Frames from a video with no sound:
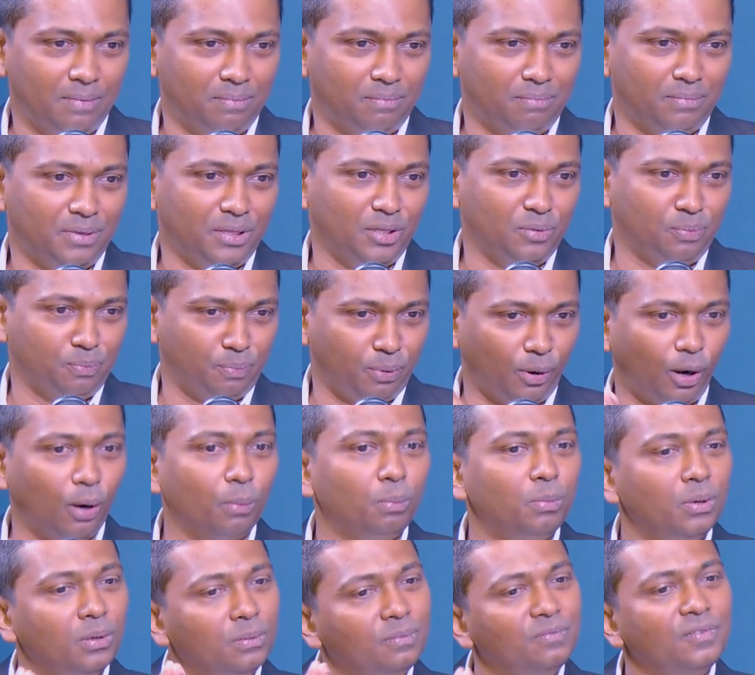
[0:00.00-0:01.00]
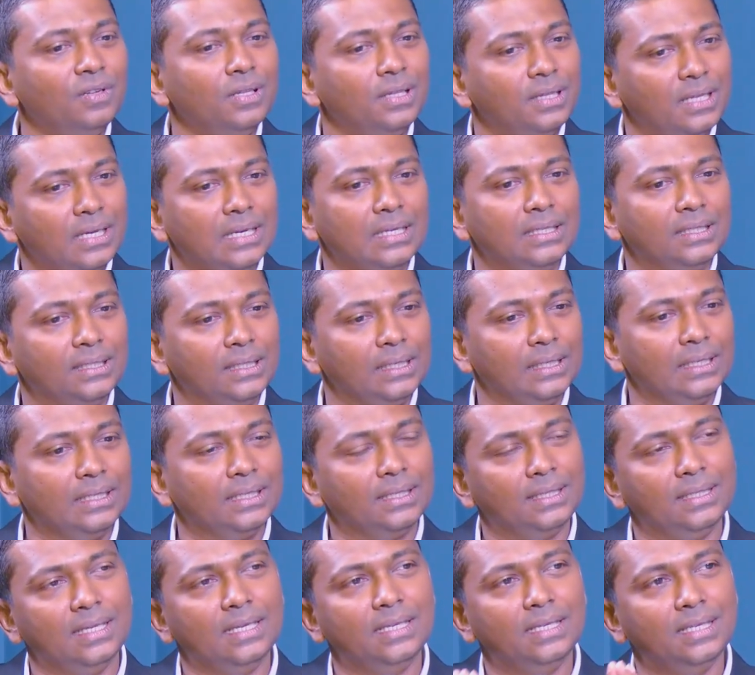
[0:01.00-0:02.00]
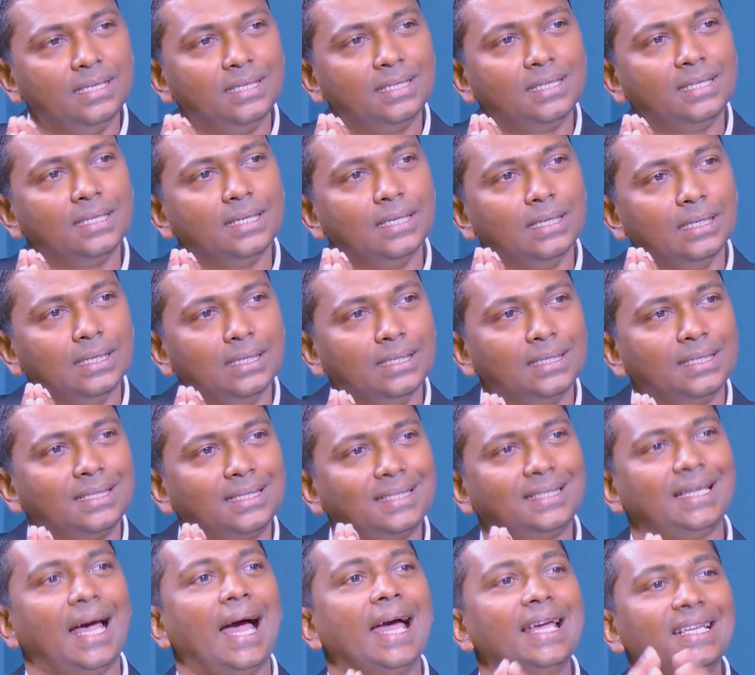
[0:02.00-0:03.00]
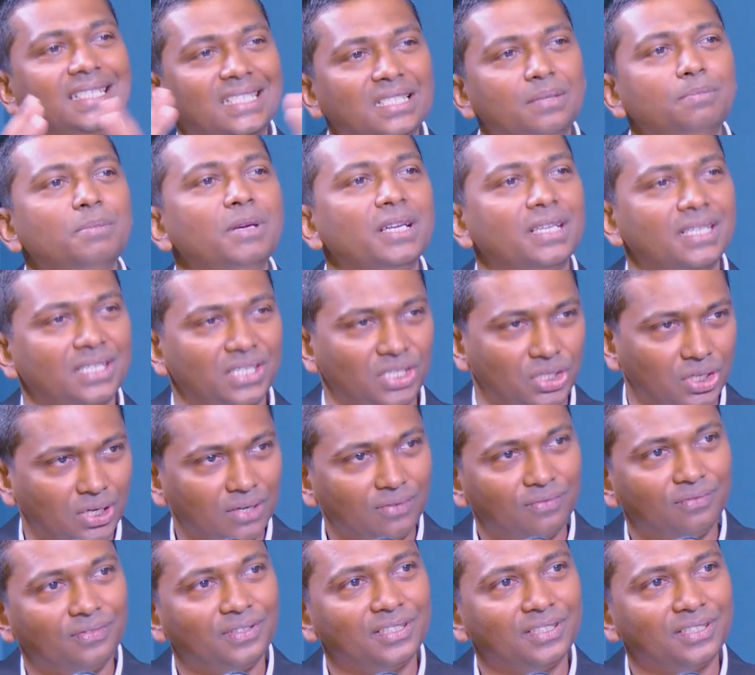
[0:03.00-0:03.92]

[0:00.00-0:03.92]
But the problem with this is a seismic shift.